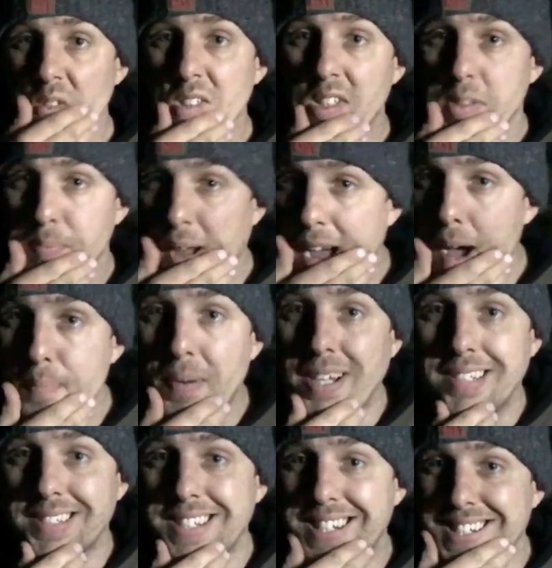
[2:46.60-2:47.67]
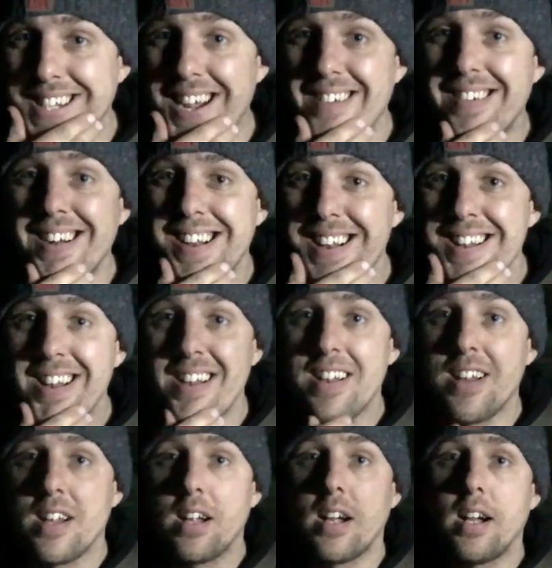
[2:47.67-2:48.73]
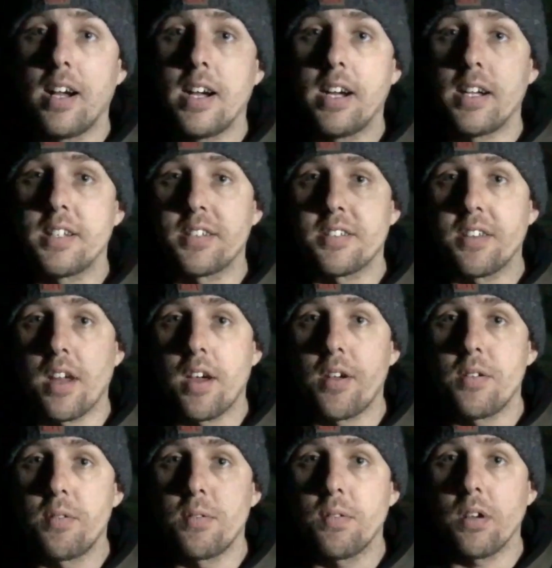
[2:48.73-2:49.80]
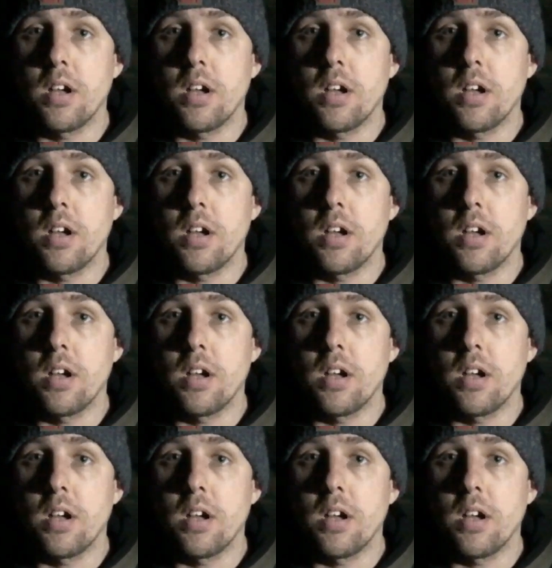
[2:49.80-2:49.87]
It's about 6:30 now, so